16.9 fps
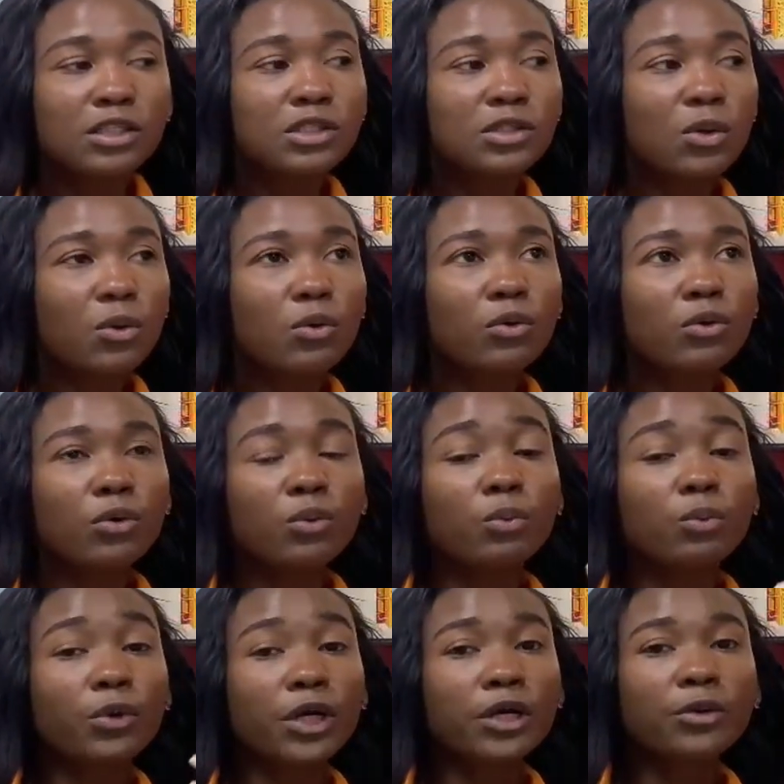So
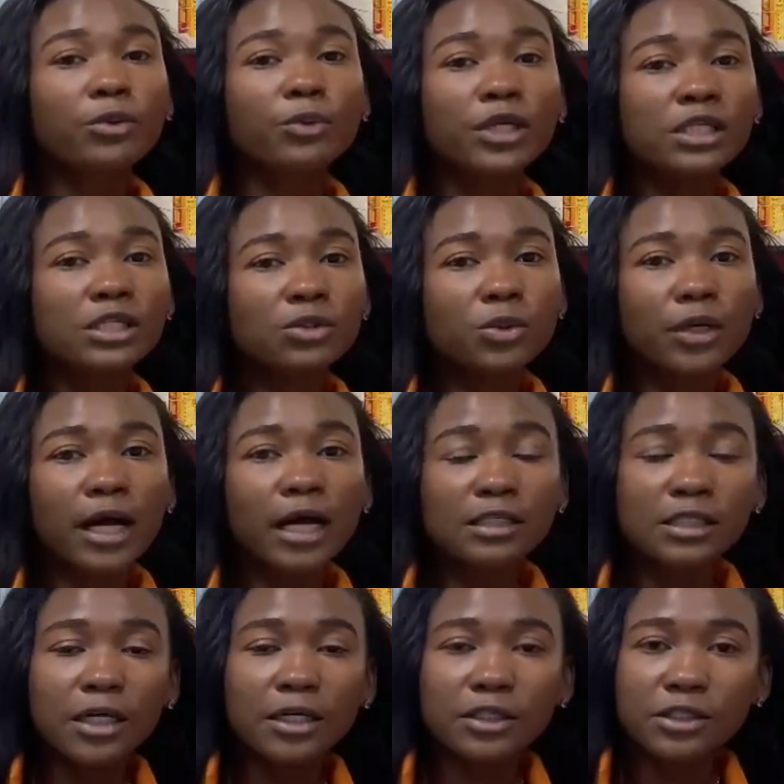where we store
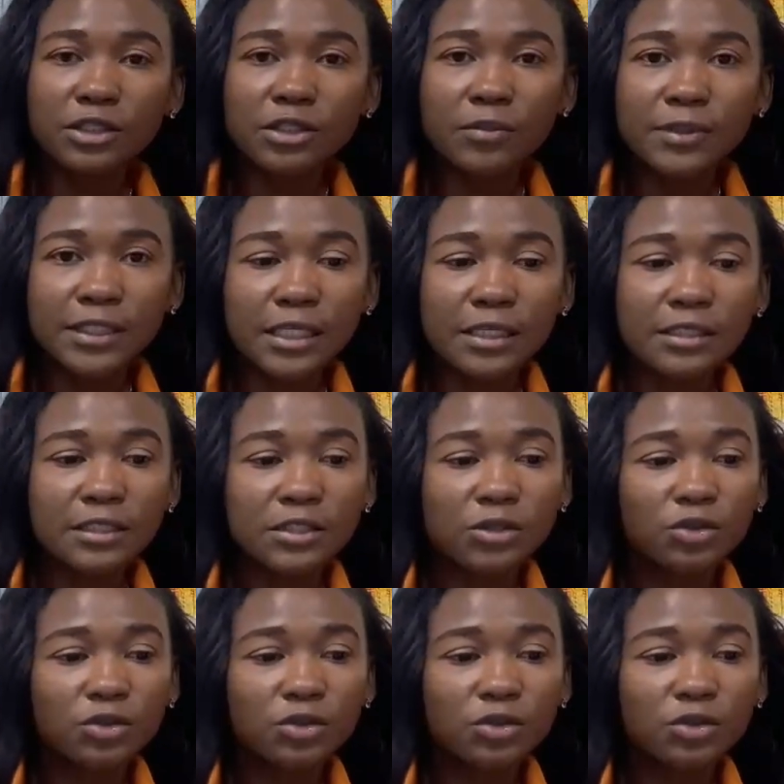hazardous substance,